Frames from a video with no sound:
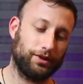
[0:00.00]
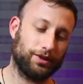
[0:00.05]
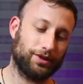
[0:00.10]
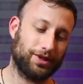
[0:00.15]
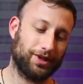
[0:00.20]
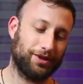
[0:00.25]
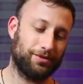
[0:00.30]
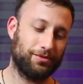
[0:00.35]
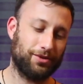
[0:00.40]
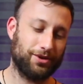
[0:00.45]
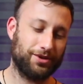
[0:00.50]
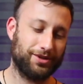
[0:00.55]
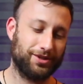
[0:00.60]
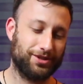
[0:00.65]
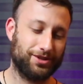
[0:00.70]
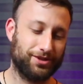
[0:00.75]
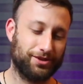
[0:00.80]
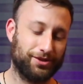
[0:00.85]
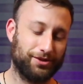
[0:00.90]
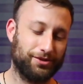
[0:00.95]
It's like 1,
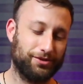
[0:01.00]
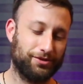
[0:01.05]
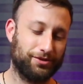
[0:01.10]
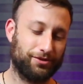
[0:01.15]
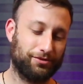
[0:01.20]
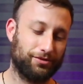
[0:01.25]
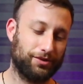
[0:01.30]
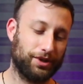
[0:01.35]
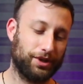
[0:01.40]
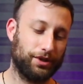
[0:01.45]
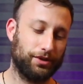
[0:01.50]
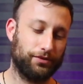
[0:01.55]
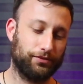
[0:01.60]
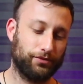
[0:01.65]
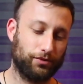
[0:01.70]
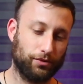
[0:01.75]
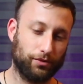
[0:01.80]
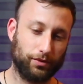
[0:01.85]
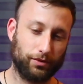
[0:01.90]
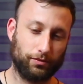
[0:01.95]
2, 3,
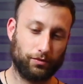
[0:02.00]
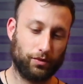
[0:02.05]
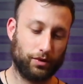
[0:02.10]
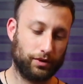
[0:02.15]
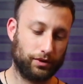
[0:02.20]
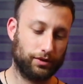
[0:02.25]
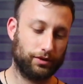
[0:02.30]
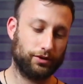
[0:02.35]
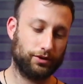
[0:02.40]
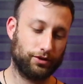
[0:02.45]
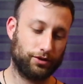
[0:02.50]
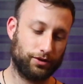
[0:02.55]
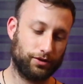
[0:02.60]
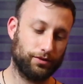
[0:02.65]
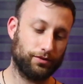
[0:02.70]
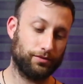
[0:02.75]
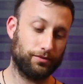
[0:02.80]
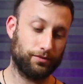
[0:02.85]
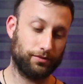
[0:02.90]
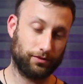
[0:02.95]
4, 1,
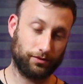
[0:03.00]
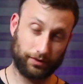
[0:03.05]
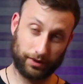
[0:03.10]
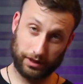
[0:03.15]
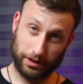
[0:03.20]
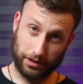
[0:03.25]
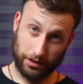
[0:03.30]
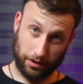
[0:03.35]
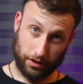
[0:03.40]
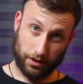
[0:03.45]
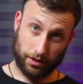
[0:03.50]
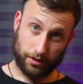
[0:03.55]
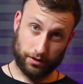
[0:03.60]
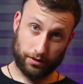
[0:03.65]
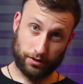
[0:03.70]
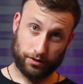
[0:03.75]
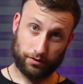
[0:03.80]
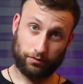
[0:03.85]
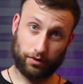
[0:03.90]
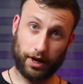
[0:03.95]
2, 3,
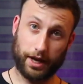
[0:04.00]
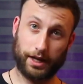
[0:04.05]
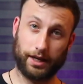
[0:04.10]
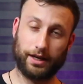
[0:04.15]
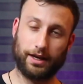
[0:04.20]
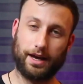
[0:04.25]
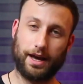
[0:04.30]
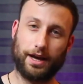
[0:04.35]
right?